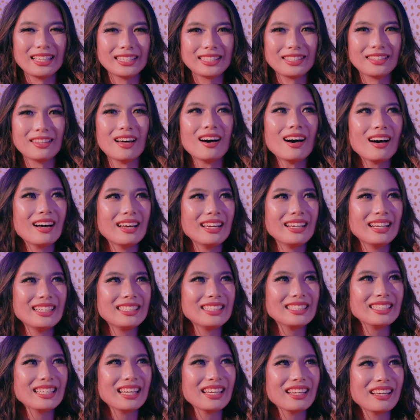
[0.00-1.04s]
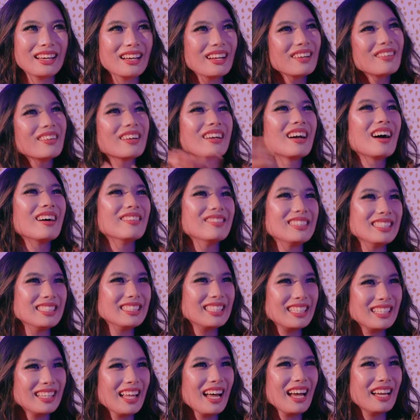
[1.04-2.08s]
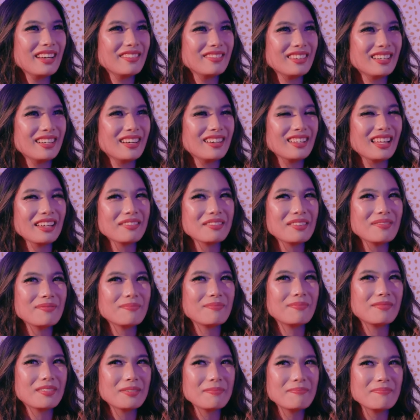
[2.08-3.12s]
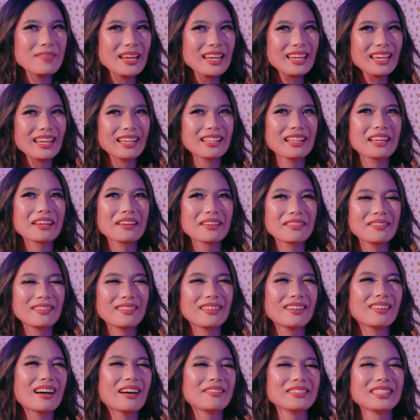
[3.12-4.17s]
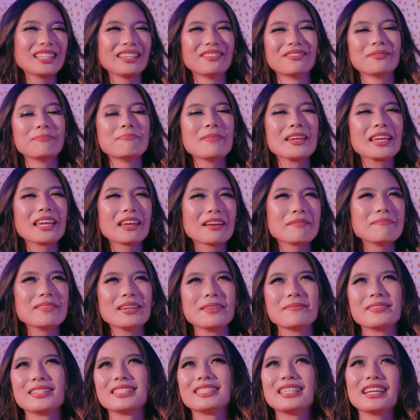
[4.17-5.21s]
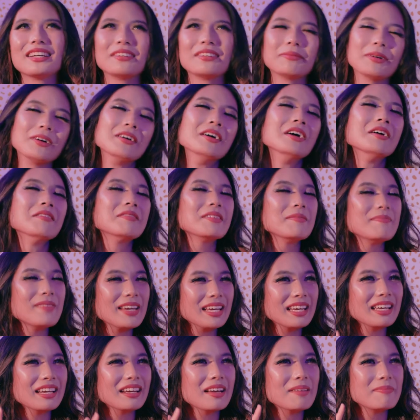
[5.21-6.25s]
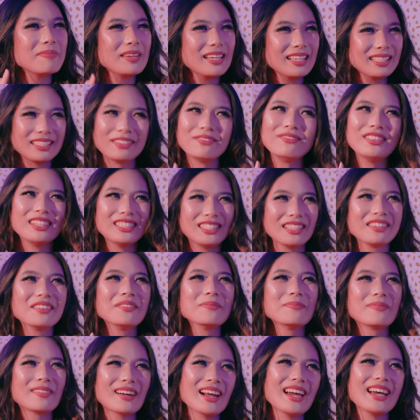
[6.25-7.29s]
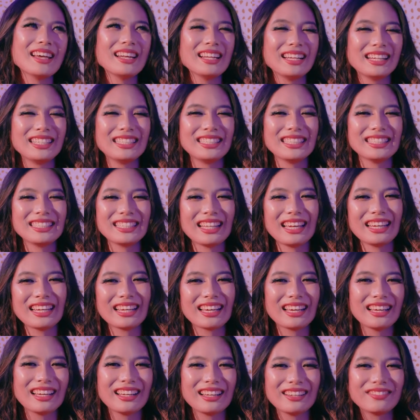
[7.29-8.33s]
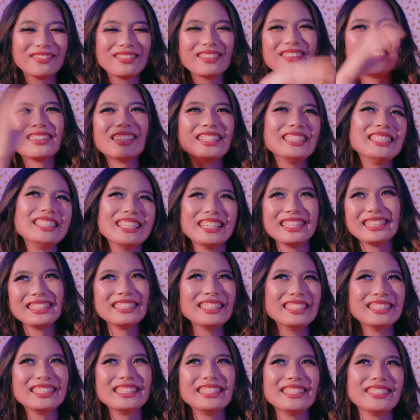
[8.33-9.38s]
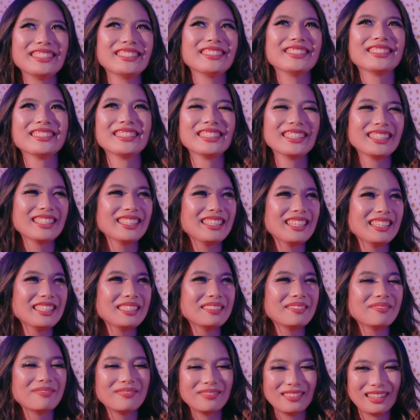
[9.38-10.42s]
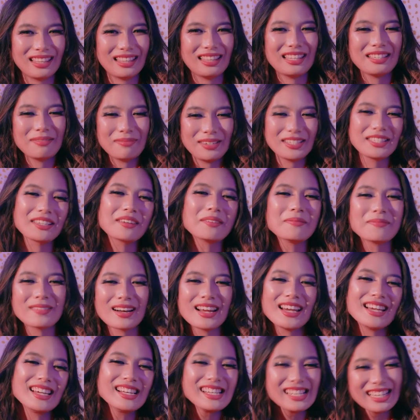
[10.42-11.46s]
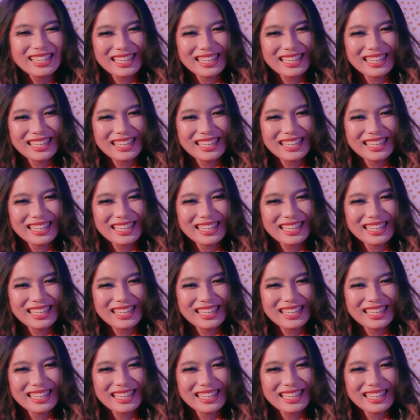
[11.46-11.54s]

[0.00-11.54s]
thought and it just like comes into life. Like we're baking like I would say baking a baby is terrible. We're baking a piece of musical bread and it just like flourishes into this musical bread.